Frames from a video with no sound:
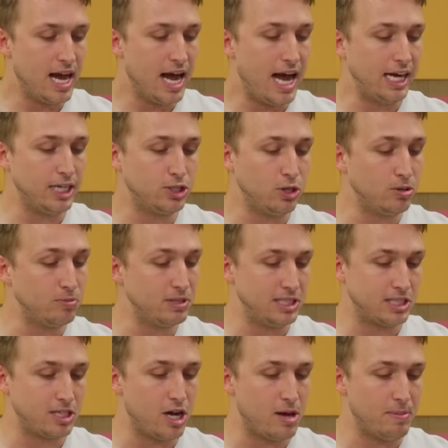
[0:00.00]
I showed him
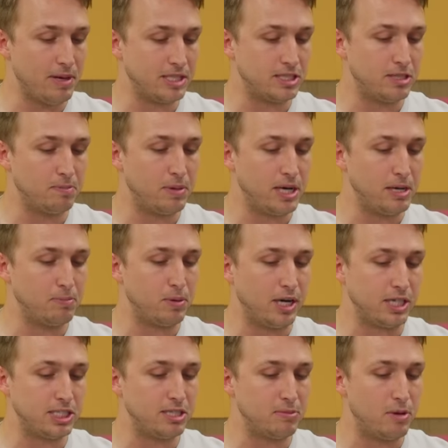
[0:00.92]
these comments, but he
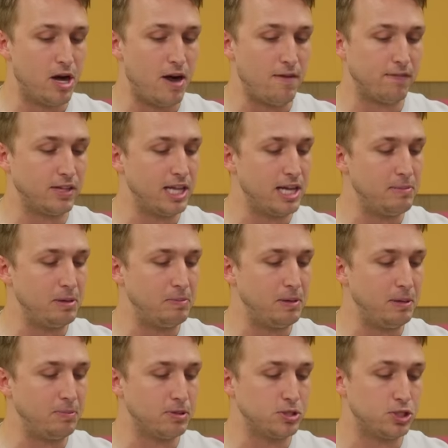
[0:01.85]
brushed them off, claiming
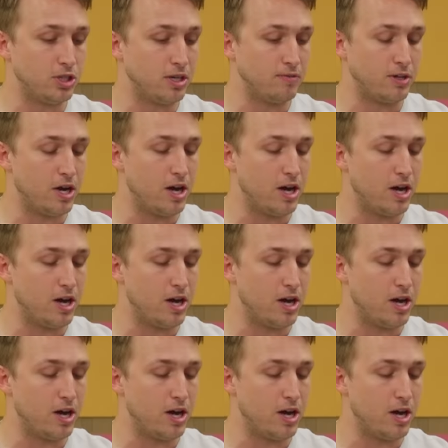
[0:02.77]
people should have